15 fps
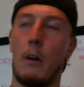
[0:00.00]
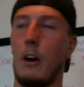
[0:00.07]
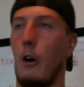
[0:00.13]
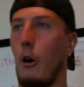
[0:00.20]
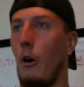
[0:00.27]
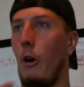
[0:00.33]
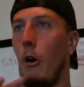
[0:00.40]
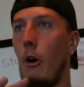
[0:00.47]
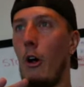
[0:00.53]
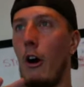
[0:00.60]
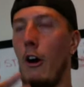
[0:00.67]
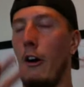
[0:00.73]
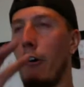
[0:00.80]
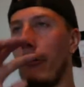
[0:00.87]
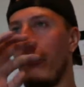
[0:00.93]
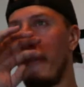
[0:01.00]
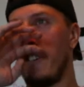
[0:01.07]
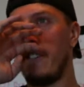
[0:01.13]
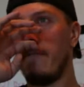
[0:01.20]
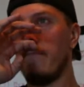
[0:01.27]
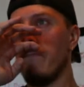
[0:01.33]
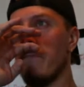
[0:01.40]
all of,
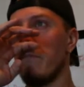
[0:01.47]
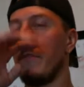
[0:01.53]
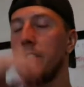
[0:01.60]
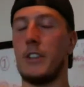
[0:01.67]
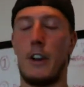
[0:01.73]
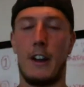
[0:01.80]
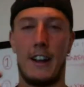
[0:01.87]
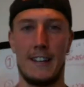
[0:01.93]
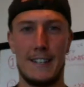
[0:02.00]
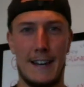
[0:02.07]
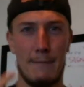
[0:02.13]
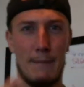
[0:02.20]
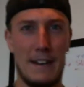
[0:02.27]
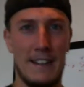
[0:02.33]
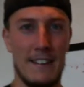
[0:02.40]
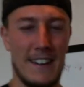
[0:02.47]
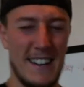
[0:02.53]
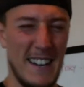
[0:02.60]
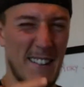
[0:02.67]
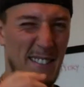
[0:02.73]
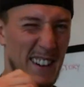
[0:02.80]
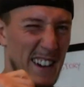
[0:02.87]
sorry guys, I got a
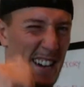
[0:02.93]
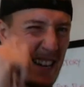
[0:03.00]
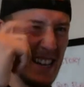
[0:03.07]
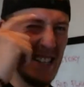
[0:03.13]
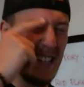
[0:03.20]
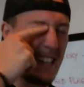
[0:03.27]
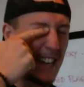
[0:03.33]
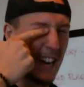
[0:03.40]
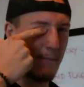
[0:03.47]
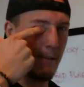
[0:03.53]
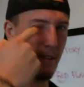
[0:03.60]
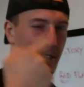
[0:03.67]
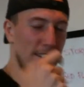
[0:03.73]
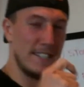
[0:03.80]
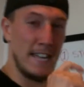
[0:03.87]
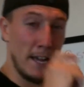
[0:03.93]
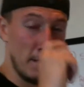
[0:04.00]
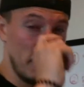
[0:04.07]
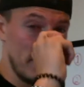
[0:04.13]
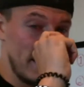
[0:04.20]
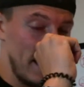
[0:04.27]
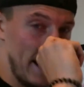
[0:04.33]
bit of a
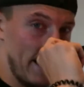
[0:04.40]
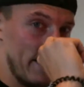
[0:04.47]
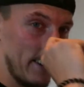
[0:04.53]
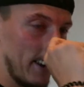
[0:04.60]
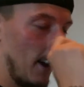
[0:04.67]
tickle today in the